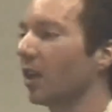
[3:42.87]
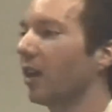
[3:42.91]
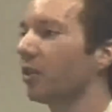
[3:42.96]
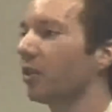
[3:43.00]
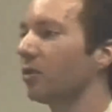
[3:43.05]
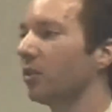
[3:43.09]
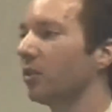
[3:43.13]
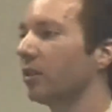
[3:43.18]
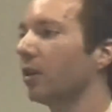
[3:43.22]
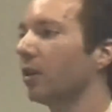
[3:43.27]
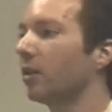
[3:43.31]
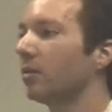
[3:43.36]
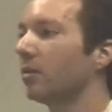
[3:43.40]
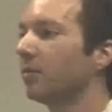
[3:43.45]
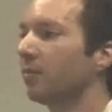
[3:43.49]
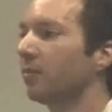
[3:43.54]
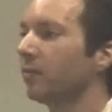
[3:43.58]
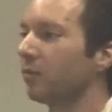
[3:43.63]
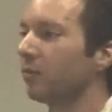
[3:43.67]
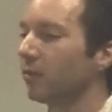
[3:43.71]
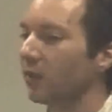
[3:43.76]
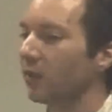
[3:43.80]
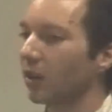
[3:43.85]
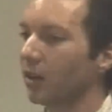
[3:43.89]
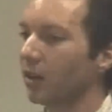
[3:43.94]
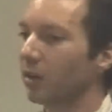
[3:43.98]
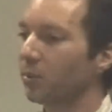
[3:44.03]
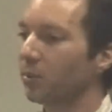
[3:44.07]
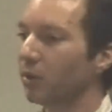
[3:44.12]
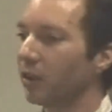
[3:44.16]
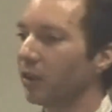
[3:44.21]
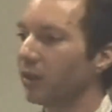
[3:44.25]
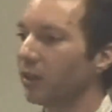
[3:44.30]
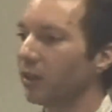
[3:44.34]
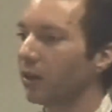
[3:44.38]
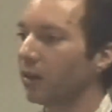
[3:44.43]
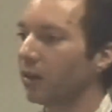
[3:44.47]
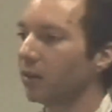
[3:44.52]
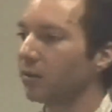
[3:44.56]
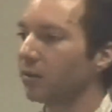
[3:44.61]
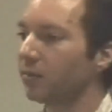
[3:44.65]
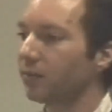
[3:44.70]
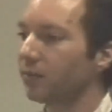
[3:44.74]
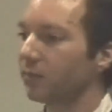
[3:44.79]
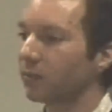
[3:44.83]
Actually, I played
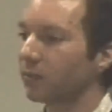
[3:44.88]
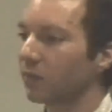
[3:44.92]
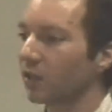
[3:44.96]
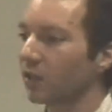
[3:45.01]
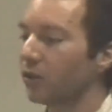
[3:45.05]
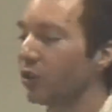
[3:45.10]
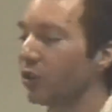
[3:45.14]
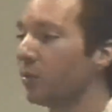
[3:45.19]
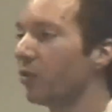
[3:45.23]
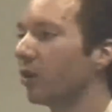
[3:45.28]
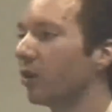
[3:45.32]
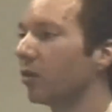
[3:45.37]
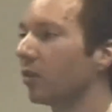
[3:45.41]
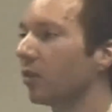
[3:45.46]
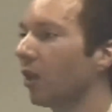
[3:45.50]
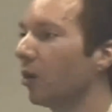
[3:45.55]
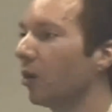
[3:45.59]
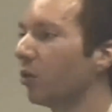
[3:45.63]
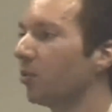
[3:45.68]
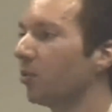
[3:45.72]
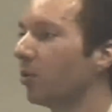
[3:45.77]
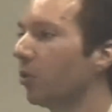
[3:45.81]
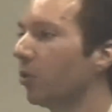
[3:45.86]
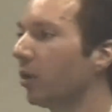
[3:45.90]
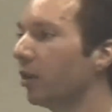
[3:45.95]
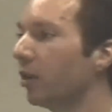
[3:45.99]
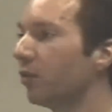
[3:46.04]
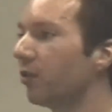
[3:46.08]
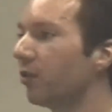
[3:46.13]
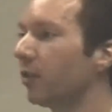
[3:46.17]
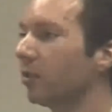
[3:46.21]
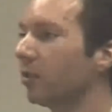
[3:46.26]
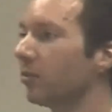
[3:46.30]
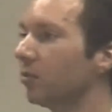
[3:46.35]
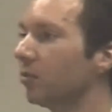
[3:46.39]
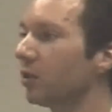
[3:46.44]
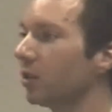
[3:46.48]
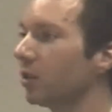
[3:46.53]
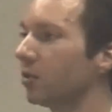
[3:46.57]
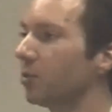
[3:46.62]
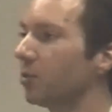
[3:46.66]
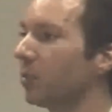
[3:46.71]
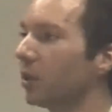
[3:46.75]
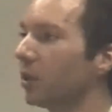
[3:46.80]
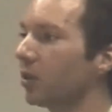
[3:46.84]
Tomb Raider a lot with my wife
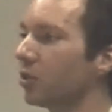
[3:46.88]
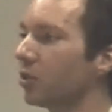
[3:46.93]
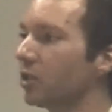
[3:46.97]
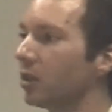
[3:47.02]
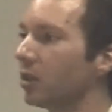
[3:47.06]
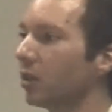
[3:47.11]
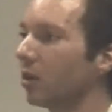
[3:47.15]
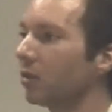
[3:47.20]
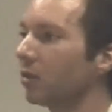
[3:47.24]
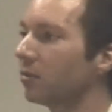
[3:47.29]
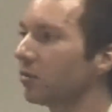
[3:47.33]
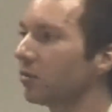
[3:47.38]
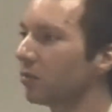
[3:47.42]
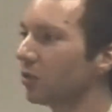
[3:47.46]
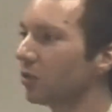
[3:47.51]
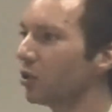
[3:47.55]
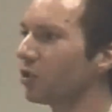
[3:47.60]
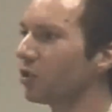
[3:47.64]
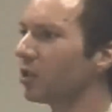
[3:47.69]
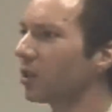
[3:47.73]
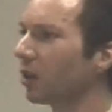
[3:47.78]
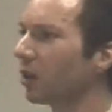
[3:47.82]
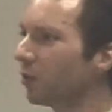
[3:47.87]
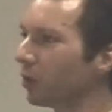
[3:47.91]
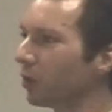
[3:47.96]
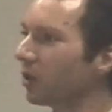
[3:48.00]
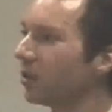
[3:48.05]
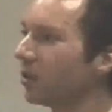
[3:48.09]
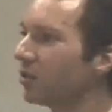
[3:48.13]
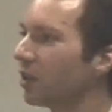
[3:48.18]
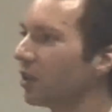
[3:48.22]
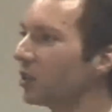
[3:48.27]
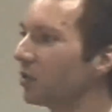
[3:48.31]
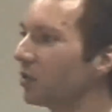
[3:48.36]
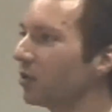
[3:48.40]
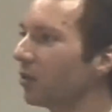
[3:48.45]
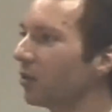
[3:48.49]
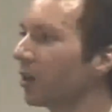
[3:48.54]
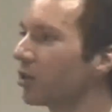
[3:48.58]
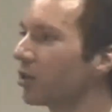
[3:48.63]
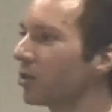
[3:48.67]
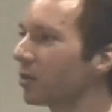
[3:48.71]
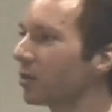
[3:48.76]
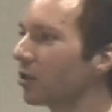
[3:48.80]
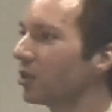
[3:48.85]
because she's got a very good sense of
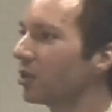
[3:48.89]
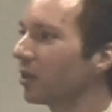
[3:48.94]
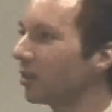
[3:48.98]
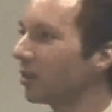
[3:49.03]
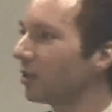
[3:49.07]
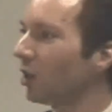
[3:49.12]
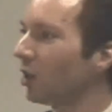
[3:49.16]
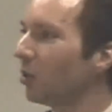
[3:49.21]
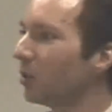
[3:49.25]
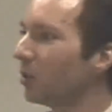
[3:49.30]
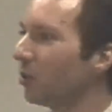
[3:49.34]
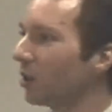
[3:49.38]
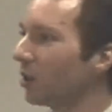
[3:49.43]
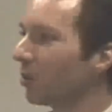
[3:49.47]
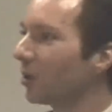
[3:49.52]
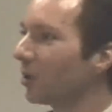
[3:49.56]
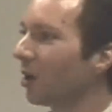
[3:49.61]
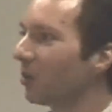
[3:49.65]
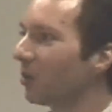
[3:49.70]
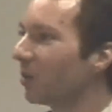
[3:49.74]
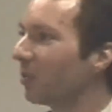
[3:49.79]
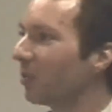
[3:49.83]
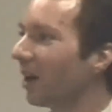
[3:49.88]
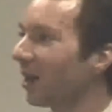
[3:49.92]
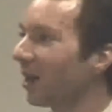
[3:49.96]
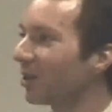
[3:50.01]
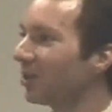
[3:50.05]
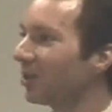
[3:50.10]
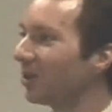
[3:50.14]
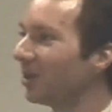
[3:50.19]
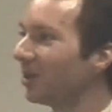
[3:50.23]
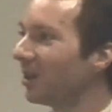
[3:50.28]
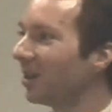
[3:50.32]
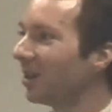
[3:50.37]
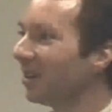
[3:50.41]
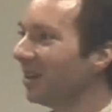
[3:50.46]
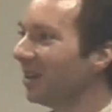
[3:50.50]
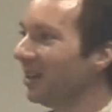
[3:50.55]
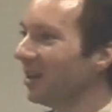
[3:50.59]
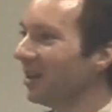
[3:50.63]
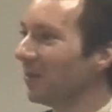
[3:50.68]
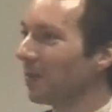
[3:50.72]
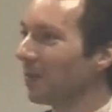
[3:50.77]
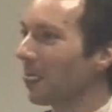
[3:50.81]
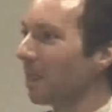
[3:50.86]
direction, so she can tell me when I'm coming back to
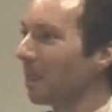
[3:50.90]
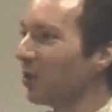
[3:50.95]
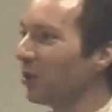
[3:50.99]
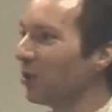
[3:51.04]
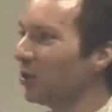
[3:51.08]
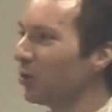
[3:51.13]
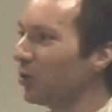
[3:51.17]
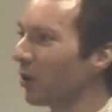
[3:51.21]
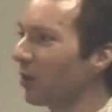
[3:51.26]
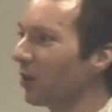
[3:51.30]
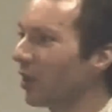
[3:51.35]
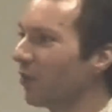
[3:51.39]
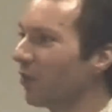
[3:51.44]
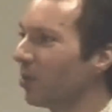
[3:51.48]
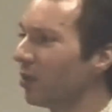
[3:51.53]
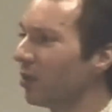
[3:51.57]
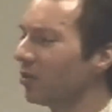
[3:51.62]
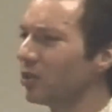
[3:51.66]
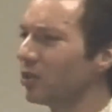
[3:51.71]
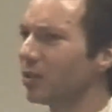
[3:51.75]
a door that I've been.